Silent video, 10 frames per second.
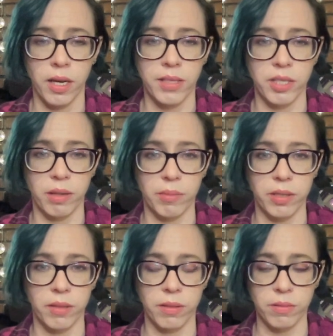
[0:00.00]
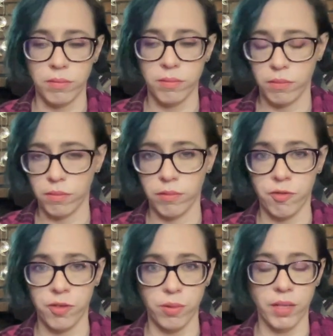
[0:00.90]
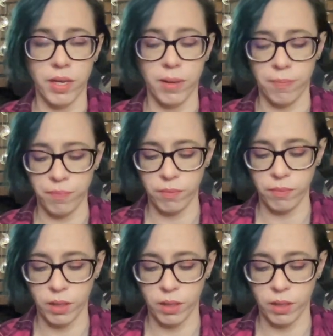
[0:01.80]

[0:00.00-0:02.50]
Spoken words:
So I'm gonna review them.